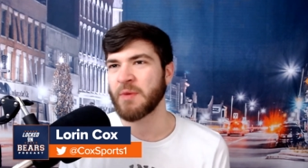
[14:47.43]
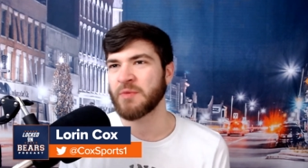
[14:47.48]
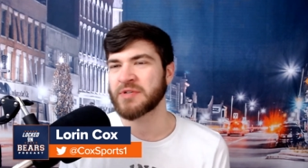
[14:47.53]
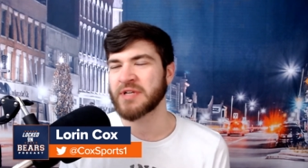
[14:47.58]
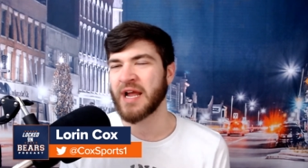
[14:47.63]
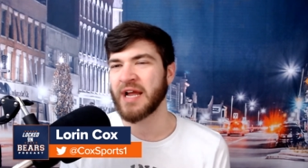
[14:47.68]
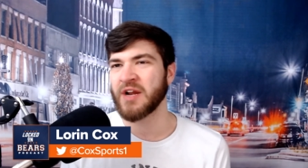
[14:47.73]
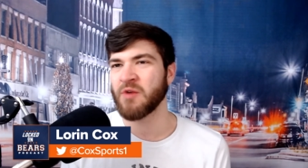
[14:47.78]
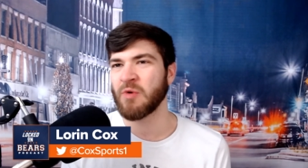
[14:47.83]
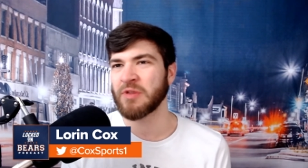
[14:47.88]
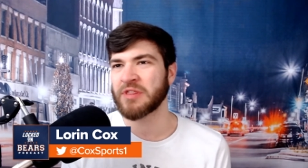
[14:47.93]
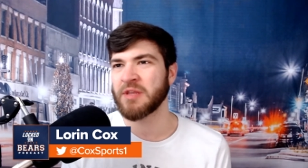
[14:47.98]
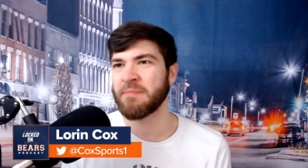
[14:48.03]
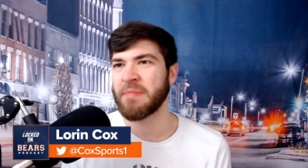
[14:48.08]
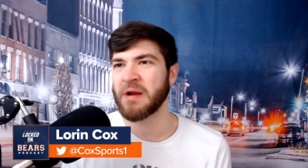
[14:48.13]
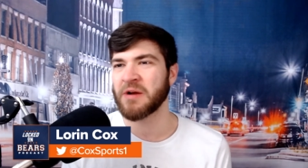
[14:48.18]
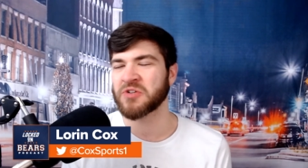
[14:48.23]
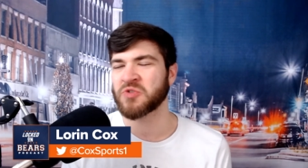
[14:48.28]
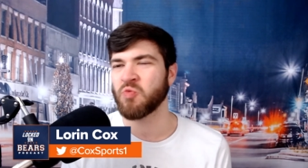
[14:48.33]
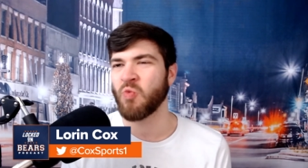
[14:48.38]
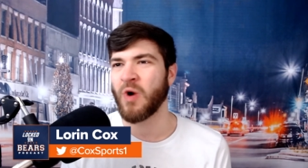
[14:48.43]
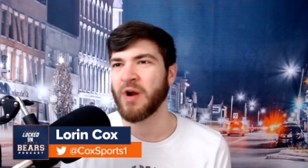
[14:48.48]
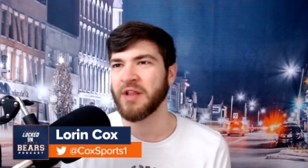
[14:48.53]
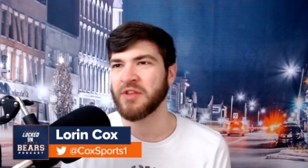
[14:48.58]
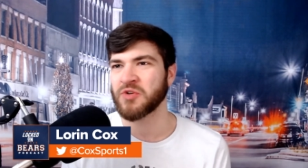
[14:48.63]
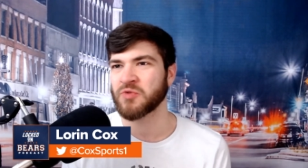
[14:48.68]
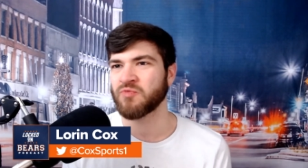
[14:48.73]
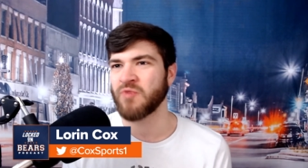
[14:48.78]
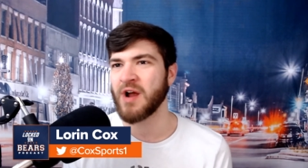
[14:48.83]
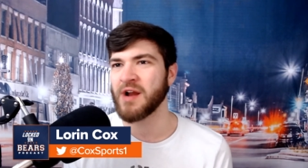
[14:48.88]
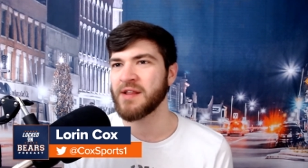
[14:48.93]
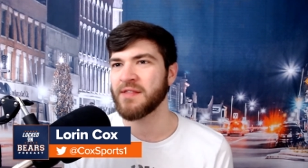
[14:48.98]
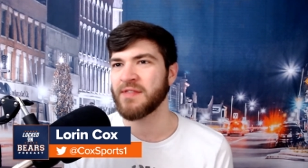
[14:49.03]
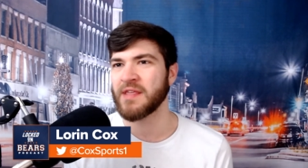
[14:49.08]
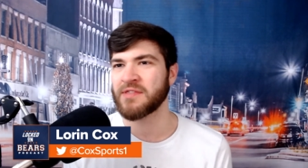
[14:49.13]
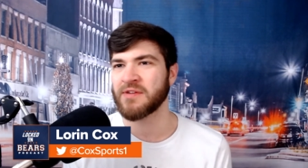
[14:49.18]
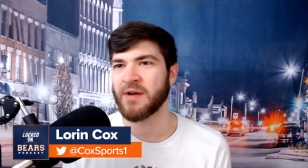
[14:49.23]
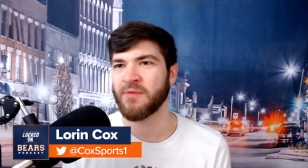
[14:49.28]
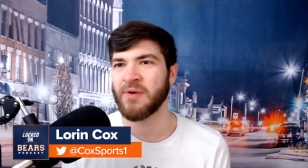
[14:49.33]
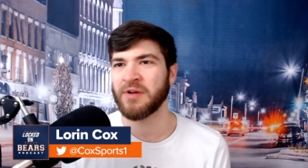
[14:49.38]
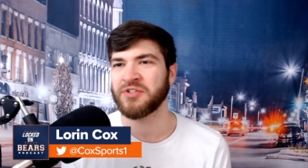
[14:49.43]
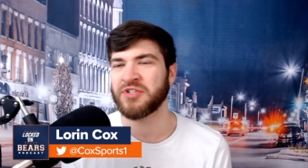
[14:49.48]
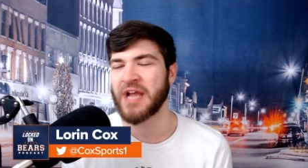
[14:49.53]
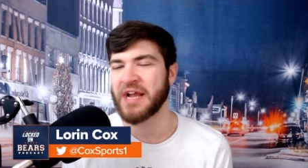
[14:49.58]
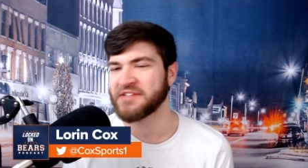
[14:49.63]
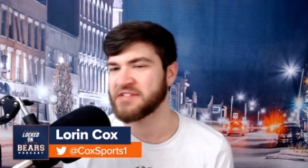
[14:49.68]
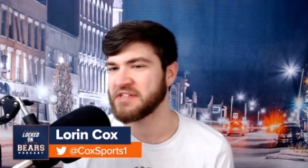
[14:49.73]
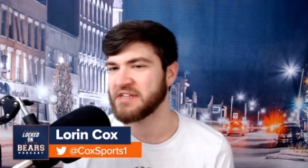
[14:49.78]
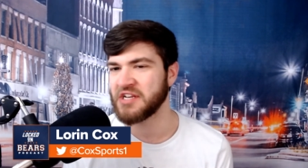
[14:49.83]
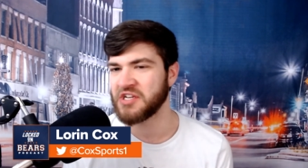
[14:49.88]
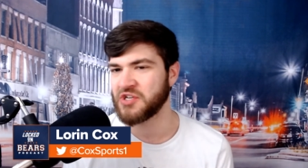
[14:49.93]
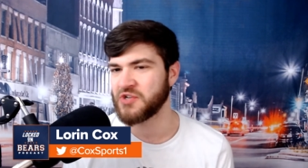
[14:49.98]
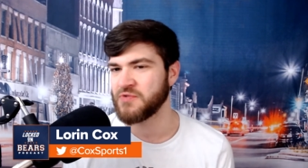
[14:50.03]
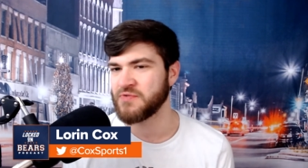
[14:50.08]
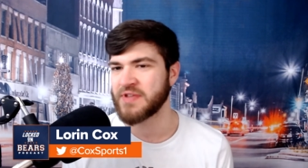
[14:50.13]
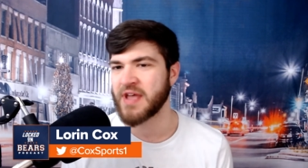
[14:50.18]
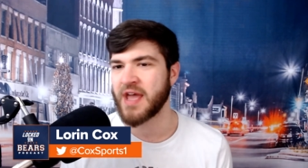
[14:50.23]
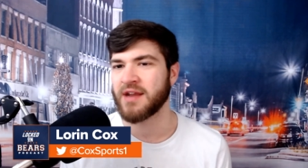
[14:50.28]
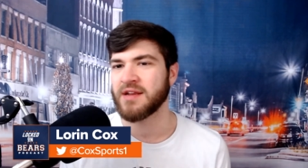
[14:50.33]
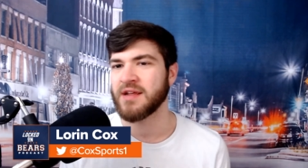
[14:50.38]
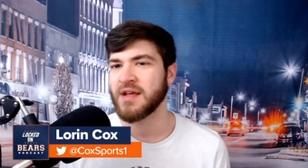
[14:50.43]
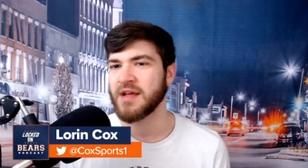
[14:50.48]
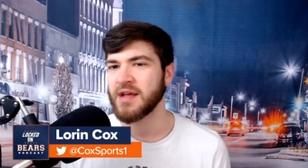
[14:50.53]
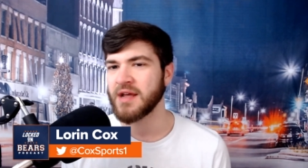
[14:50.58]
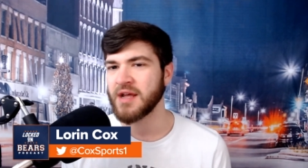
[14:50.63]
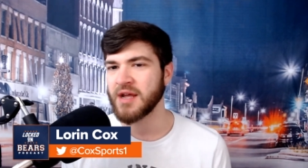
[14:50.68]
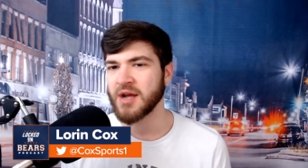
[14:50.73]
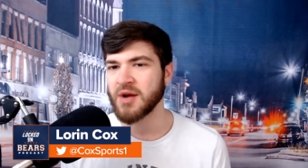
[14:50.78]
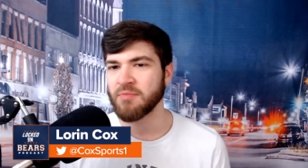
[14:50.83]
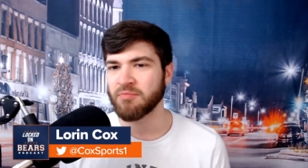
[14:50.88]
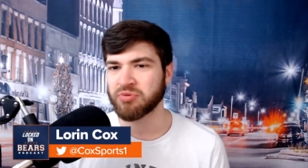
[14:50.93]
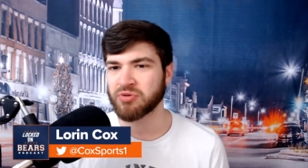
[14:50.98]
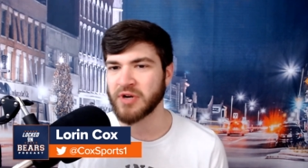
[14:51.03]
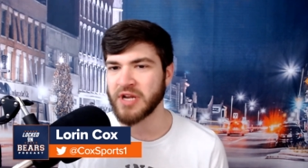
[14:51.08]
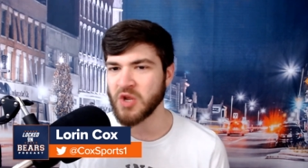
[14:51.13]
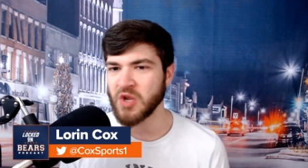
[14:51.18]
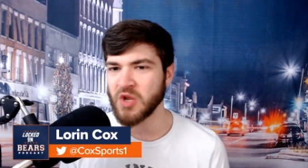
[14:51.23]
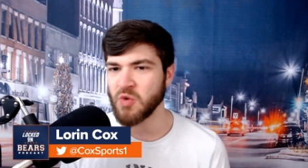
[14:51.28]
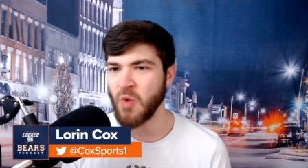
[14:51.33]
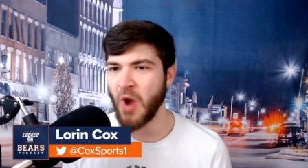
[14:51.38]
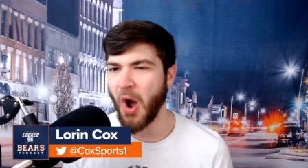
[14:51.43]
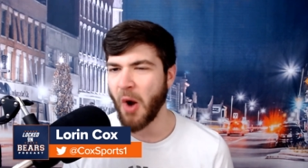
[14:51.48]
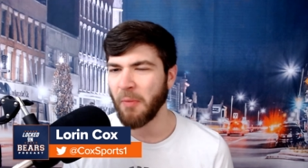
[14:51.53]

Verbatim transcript: It was kind of what the Bears wanted to run, and they thought, well, Jackson can do that pretty well.